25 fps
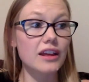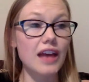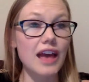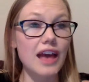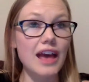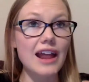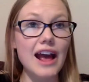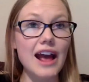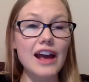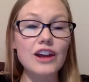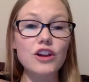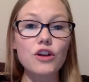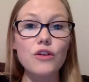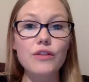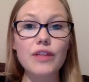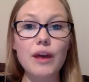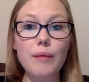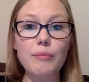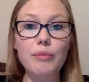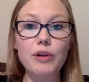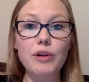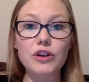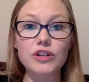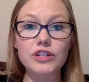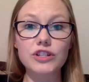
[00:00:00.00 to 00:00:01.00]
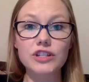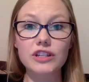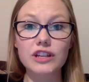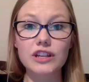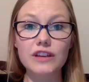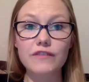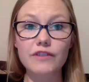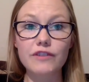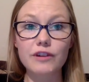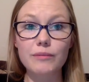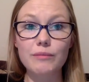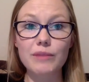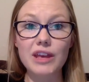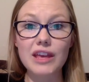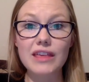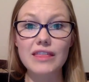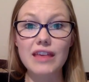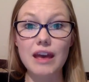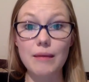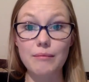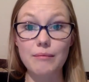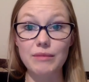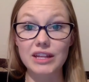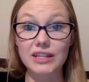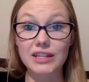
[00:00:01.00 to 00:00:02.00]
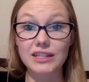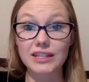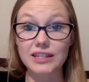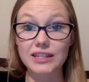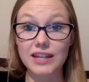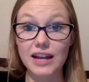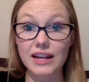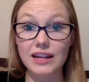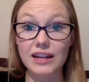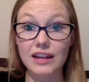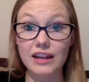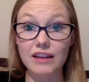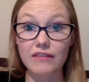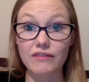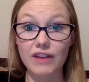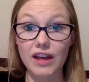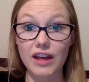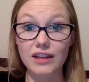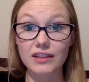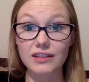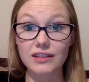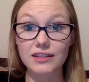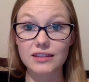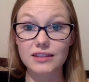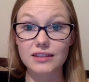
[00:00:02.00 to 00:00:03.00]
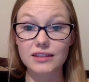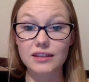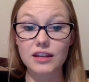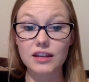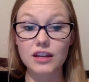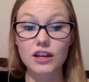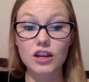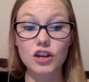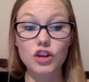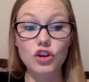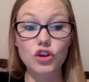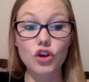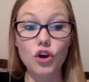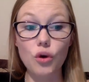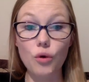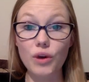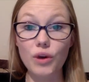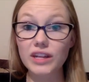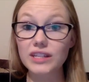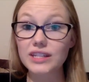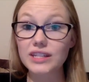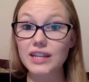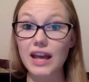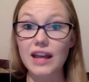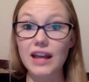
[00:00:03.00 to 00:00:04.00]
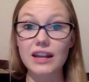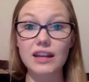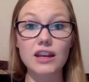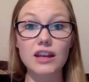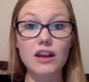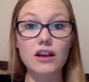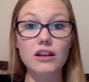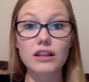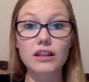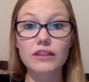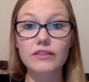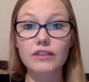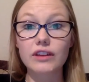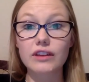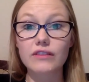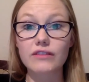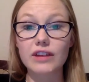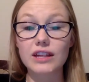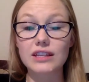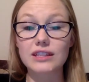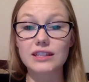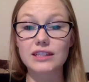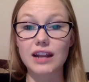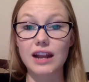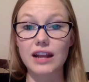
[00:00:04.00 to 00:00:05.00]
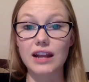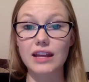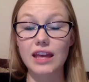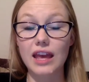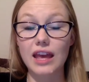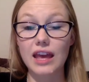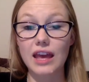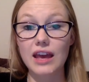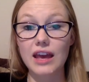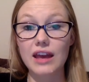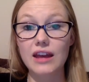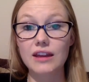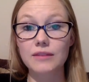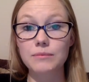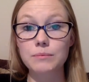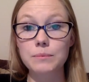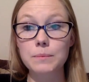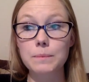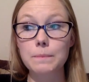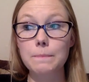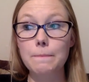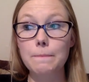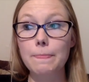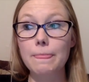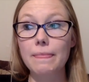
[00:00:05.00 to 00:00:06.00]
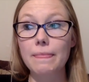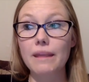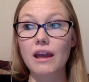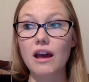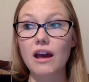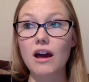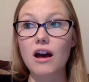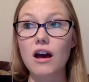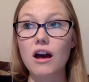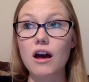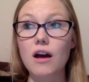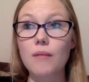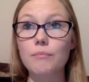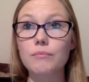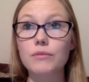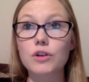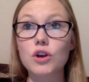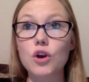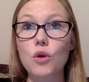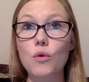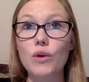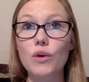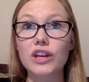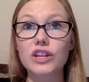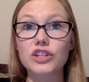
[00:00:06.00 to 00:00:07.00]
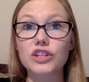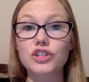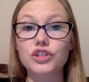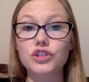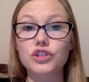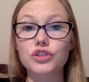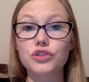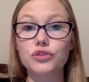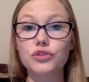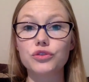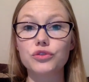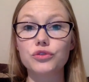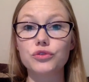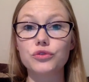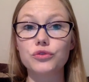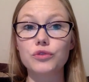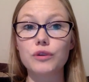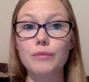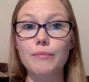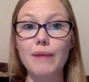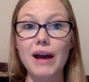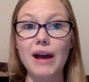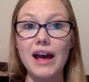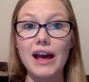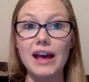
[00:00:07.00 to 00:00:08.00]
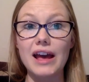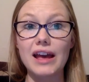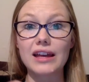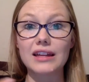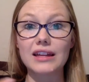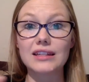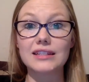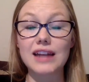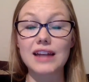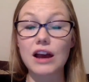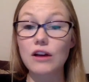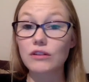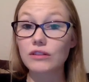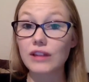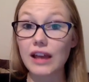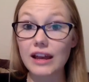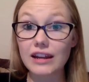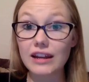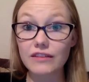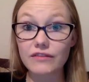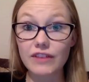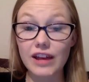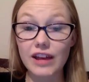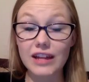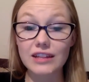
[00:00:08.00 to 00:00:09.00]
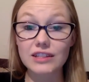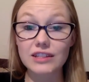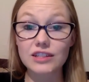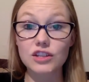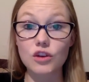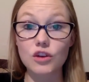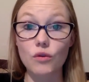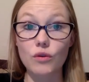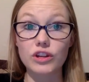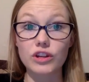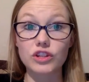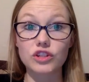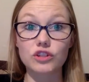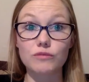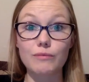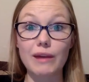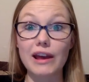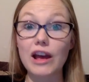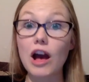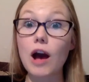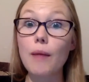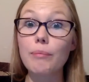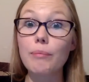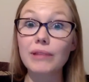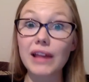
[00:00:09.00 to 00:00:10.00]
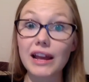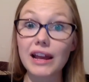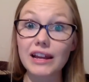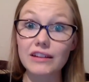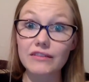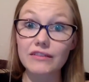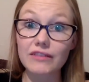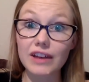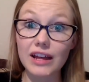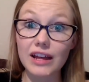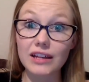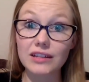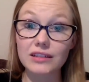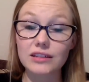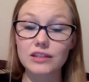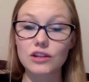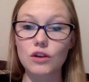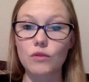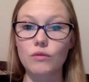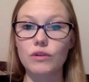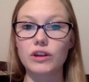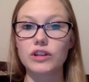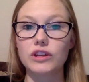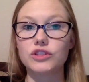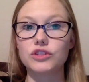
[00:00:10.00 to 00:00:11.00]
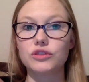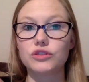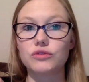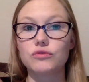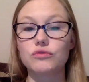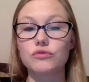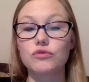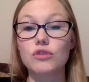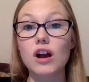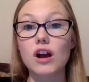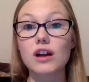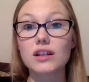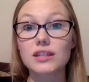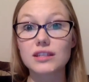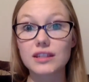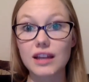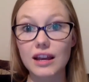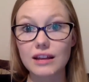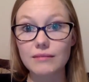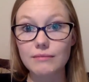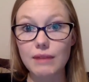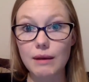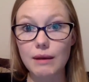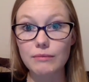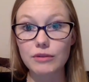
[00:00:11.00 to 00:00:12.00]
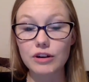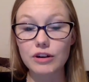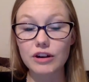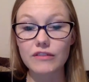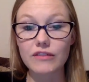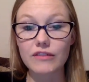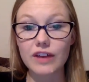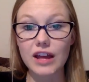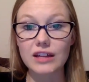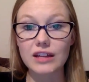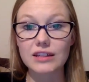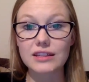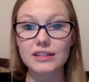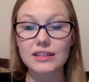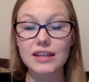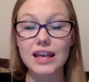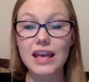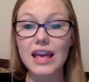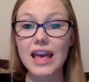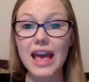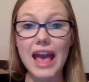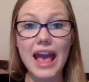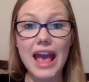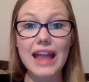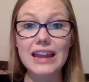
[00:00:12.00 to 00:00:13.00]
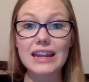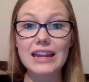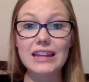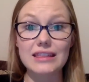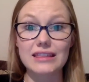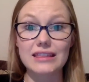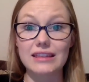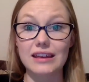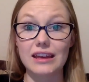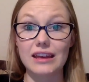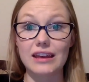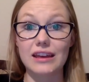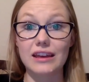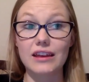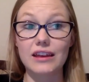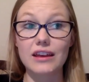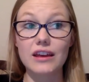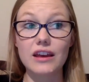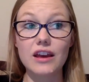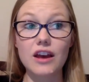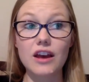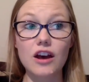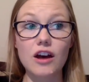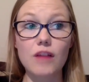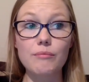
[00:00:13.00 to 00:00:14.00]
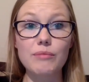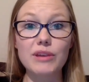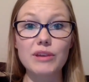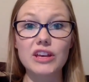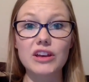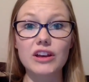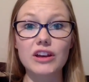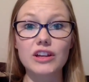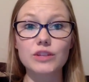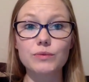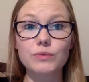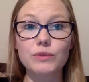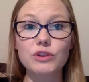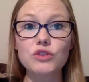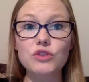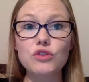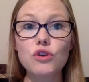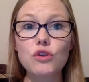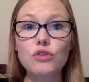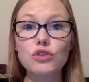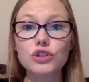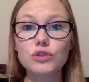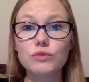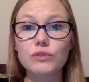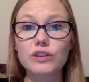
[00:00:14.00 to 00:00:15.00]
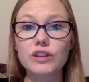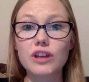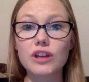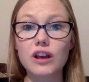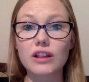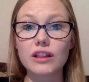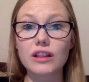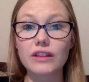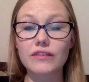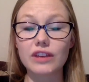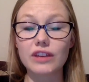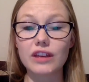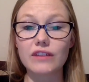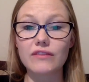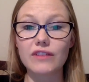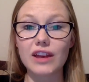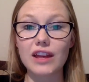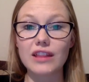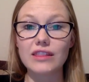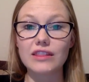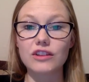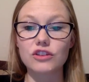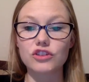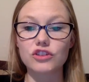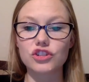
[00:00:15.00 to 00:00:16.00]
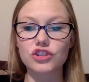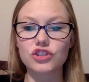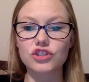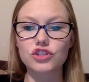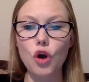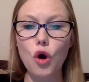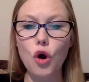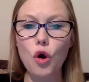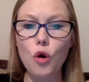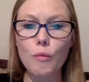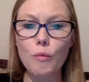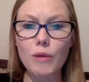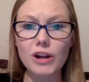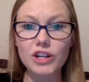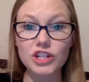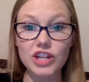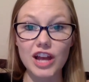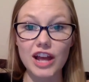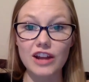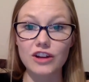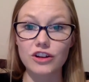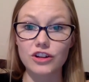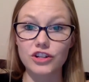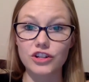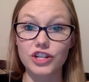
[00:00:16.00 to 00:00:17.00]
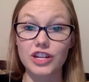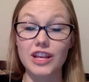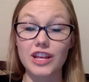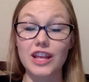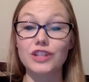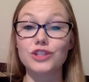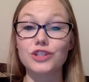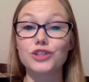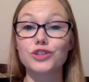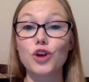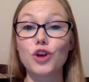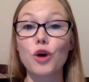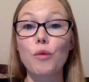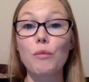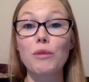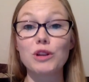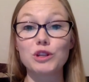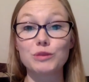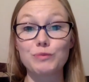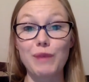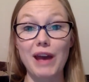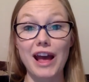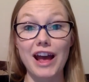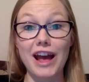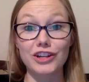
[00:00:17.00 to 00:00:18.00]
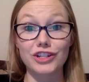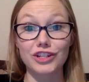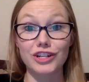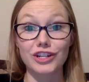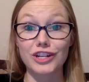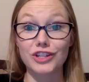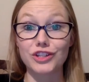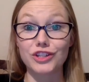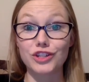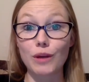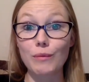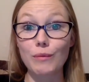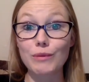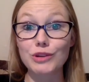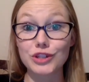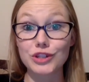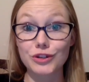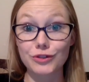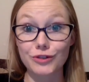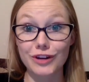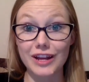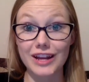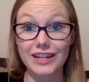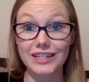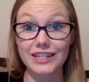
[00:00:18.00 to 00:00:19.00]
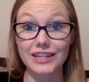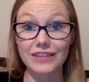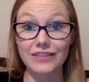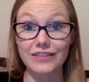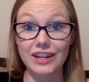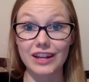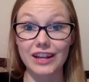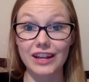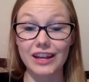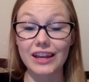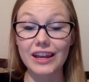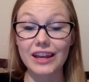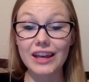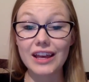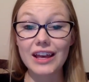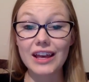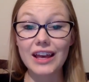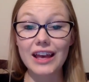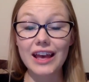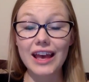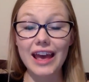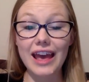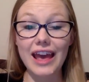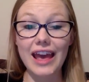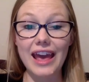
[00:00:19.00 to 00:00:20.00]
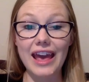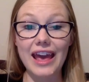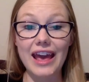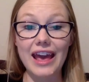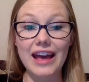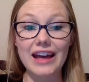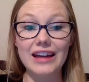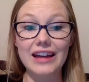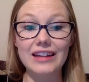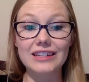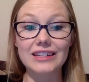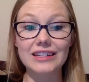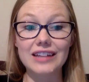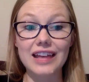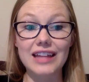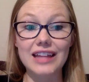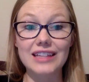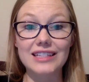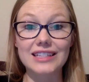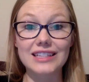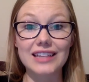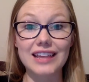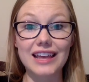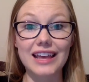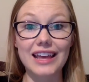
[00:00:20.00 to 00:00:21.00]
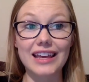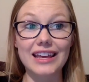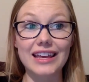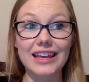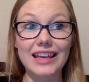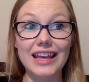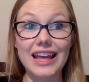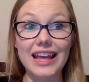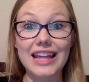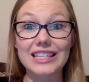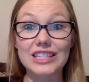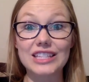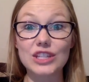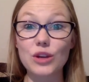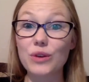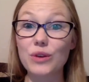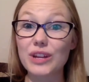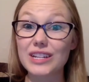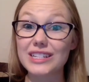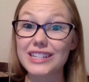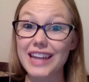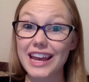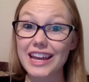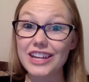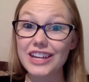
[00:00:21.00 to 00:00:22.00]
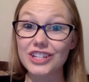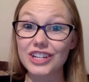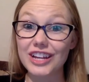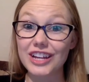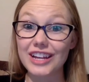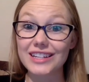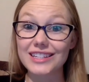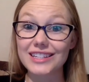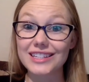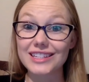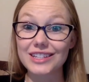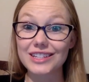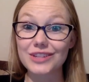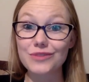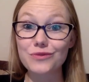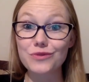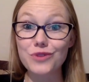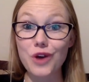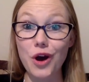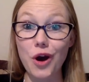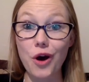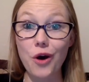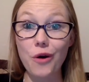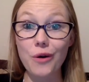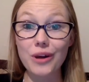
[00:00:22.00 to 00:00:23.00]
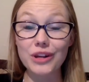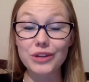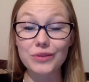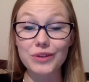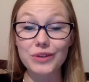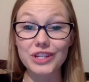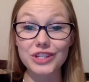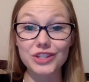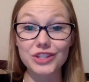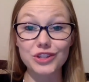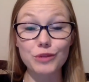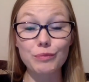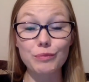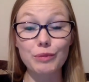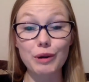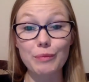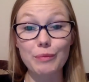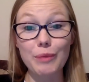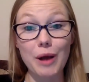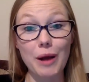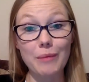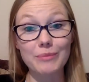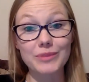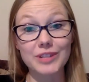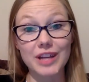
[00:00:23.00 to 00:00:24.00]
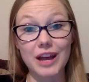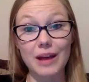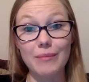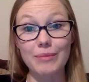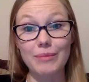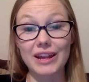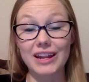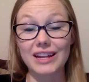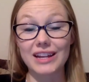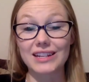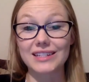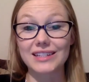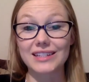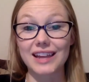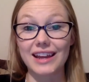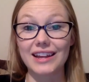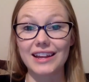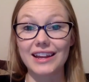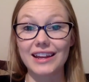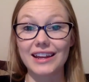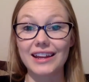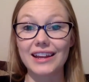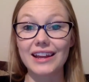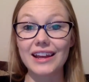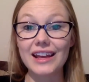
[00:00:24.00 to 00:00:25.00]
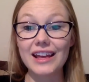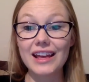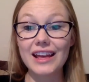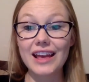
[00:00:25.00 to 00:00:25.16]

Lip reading: And I know that personally for me, that means attending events, going to any Young Living events that I can, going to my downline events, going to my upline events, going to crossline member events, anything. Because when you go to a Young Living event, there's so much energy and so much passion and so much creativity. And it's so contagious. You go and you get super pumped up and excited.